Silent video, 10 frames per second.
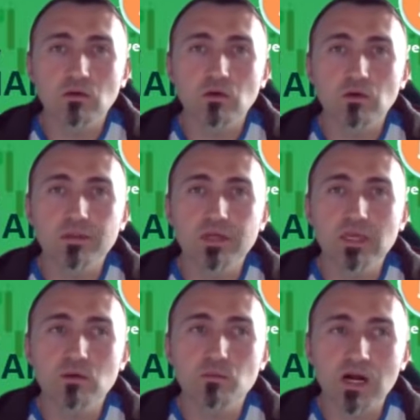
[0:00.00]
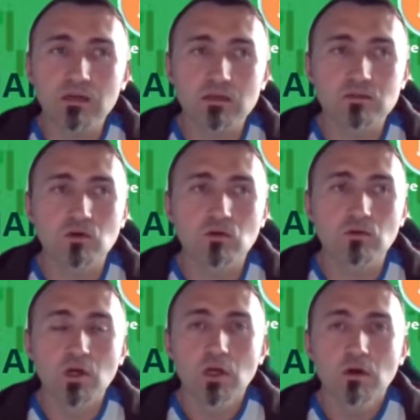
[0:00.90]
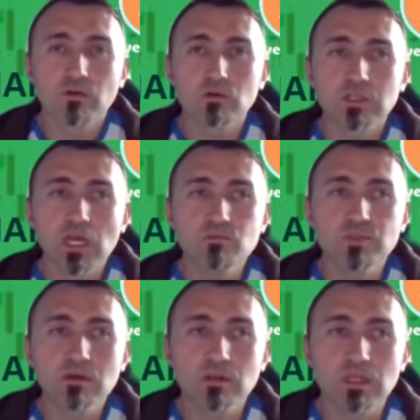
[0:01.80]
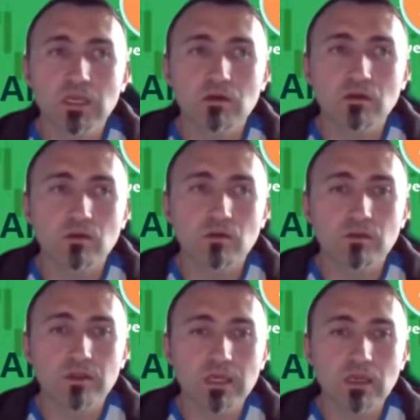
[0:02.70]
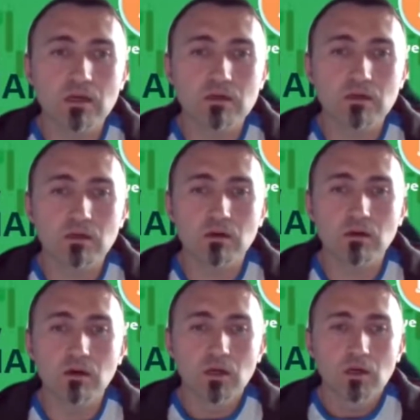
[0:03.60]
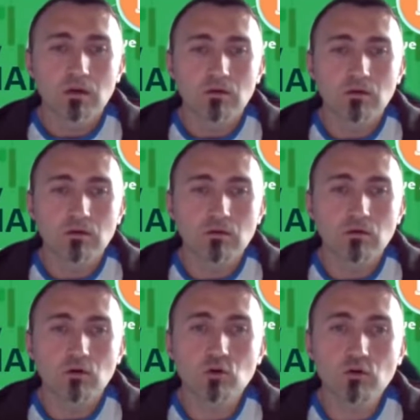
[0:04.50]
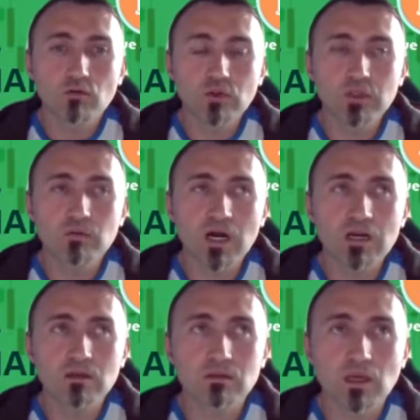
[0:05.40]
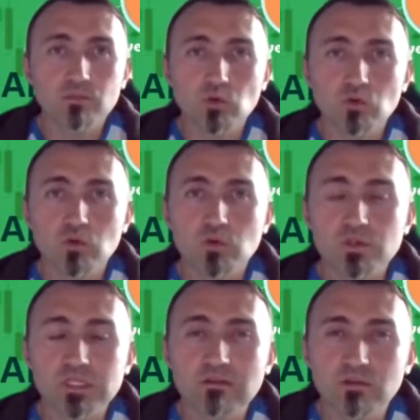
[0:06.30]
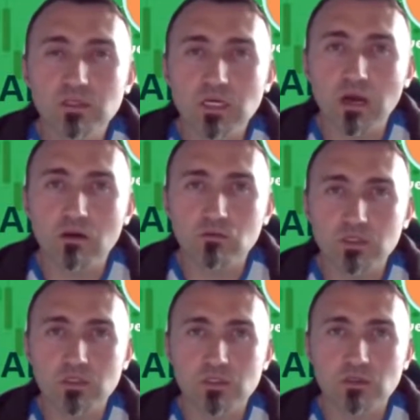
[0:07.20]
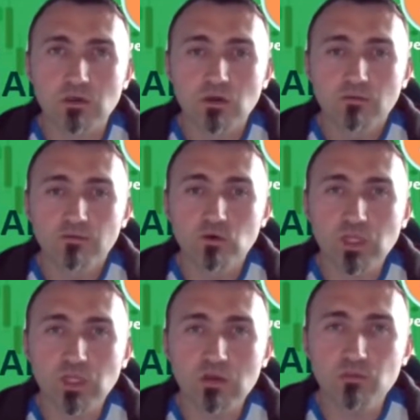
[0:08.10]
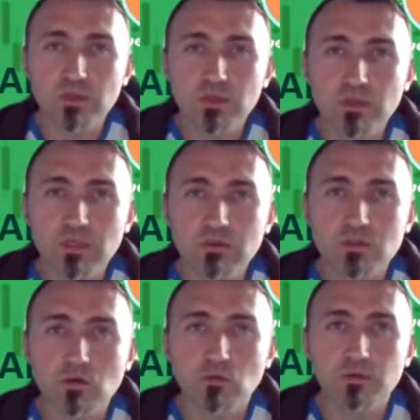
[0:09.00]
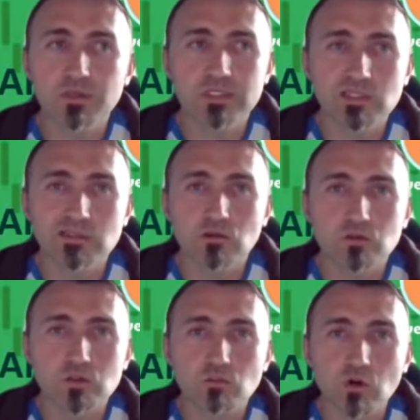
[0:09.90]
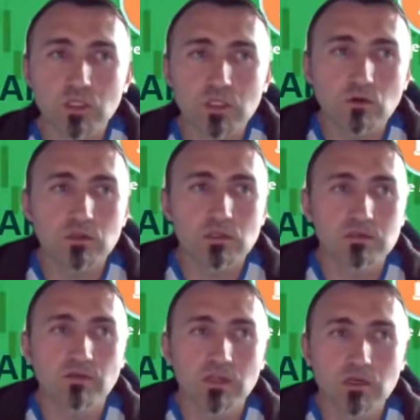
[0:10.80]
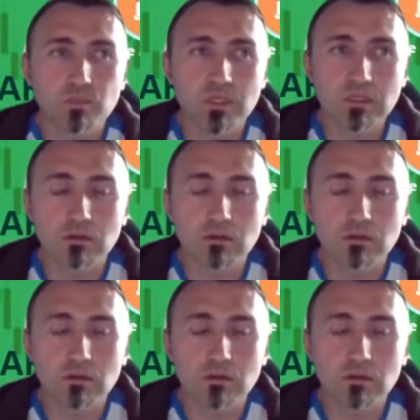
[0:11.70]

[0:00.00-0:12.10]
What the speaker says: their market. So for the time being, they are all over the market, up to 70 countries for the time being. So this is not small at all. It's a very big